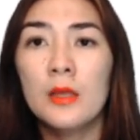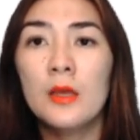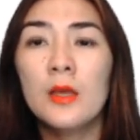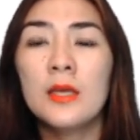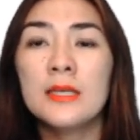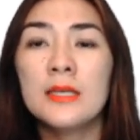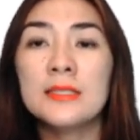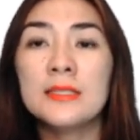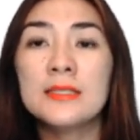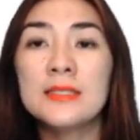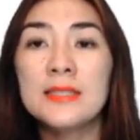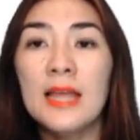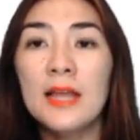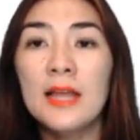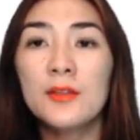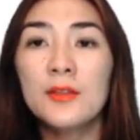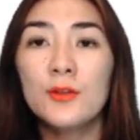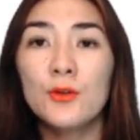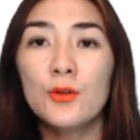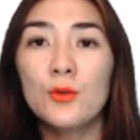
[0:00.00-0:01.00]
Instead,
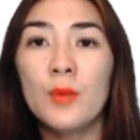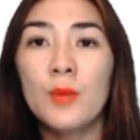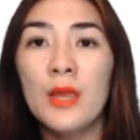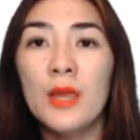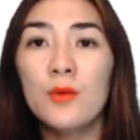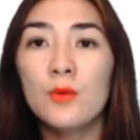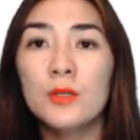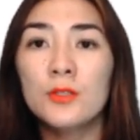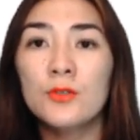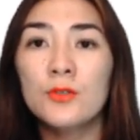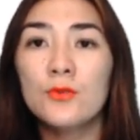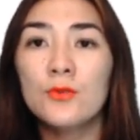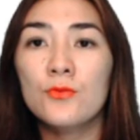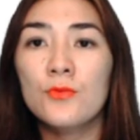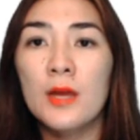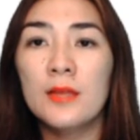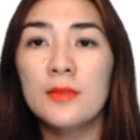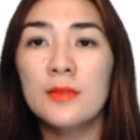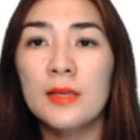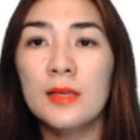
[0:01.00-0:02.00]
you may want to
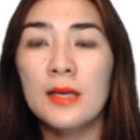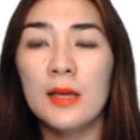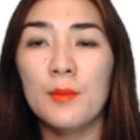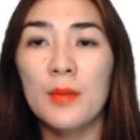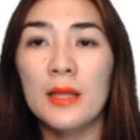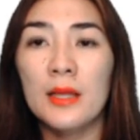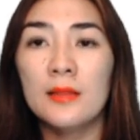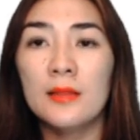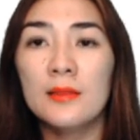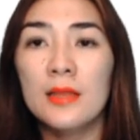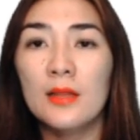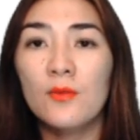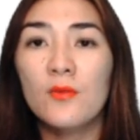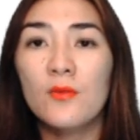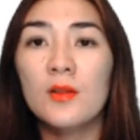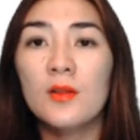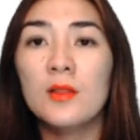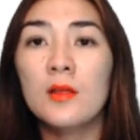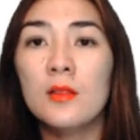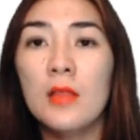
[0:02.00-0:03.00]
run the command that
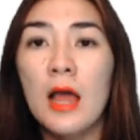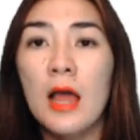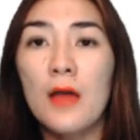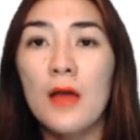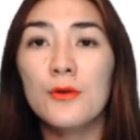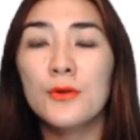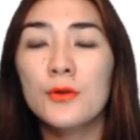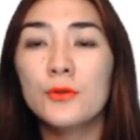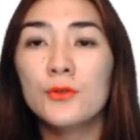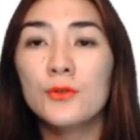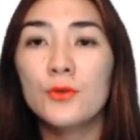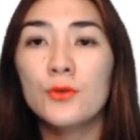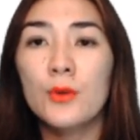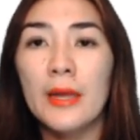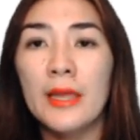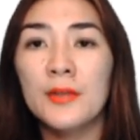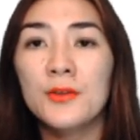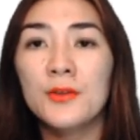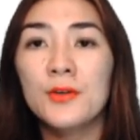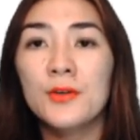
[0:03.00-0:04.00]
will allow you to
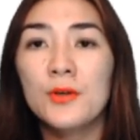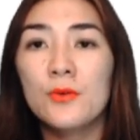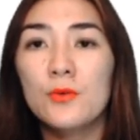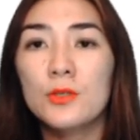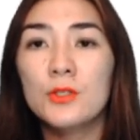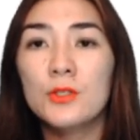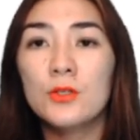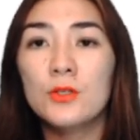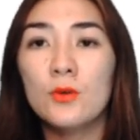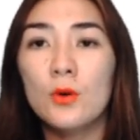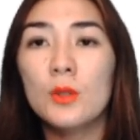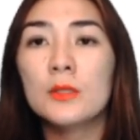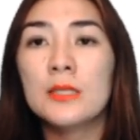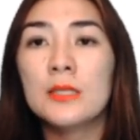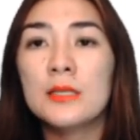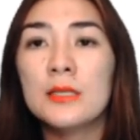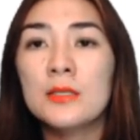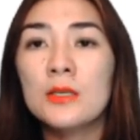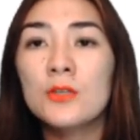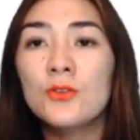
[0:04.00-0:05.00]
enter what's called
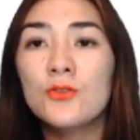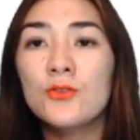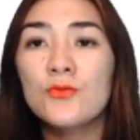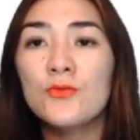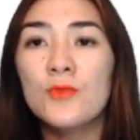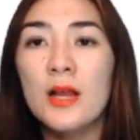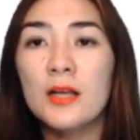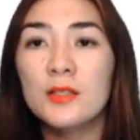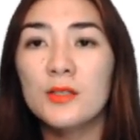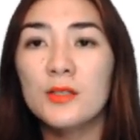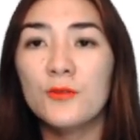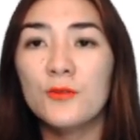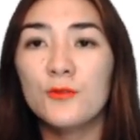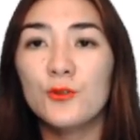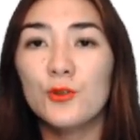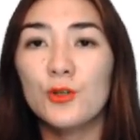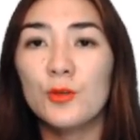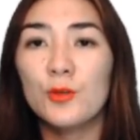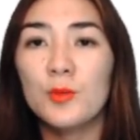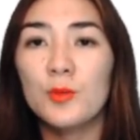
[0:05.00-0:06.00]
an interactive
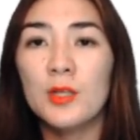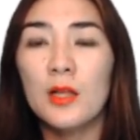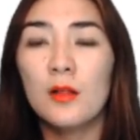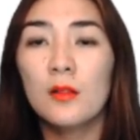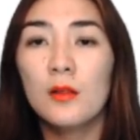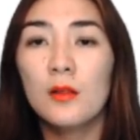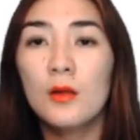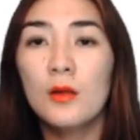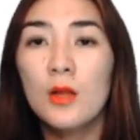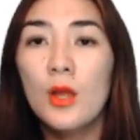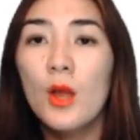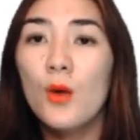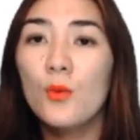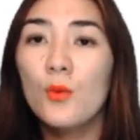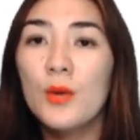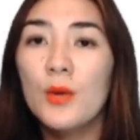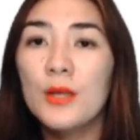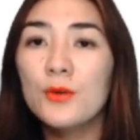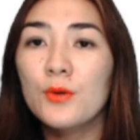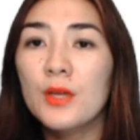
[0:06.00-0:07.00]
terminal, where
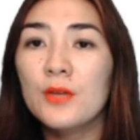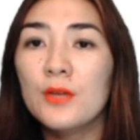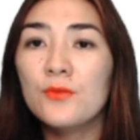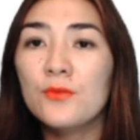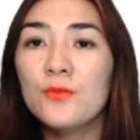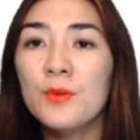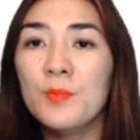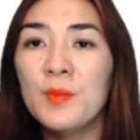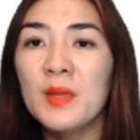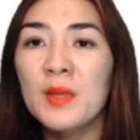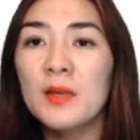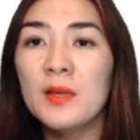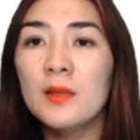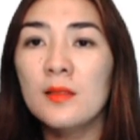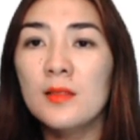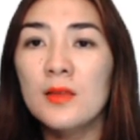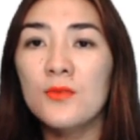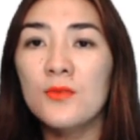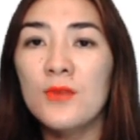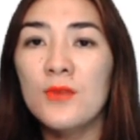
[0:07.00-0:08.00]
you can
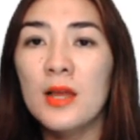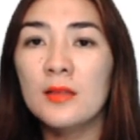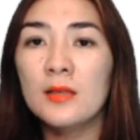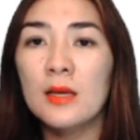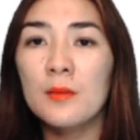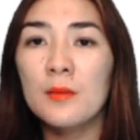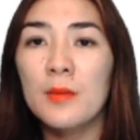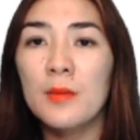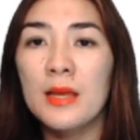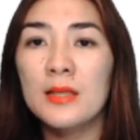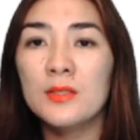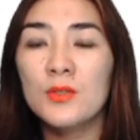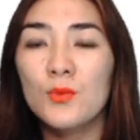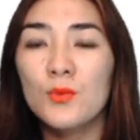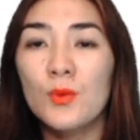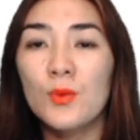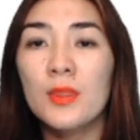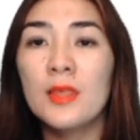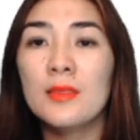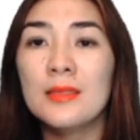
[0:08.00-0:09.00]
repeatedly run commands
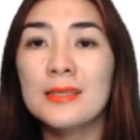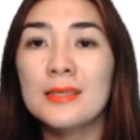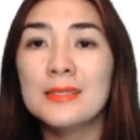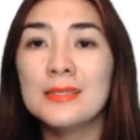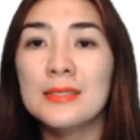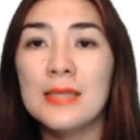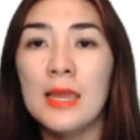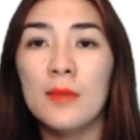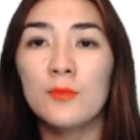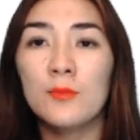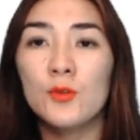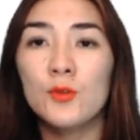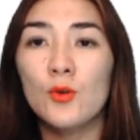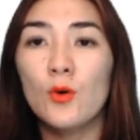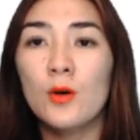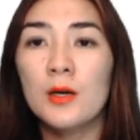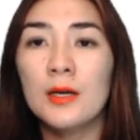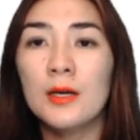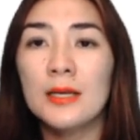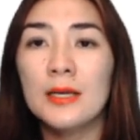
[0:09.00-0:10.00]
within the same
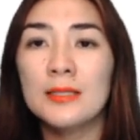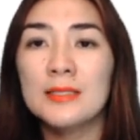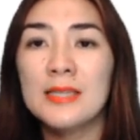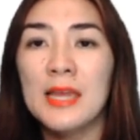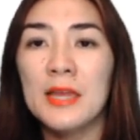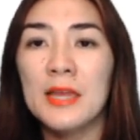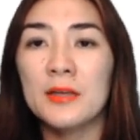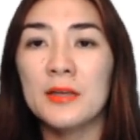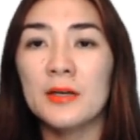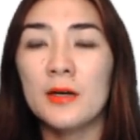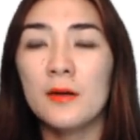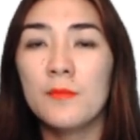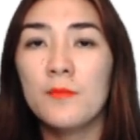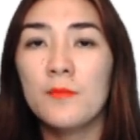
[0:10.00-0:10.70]
Docker container.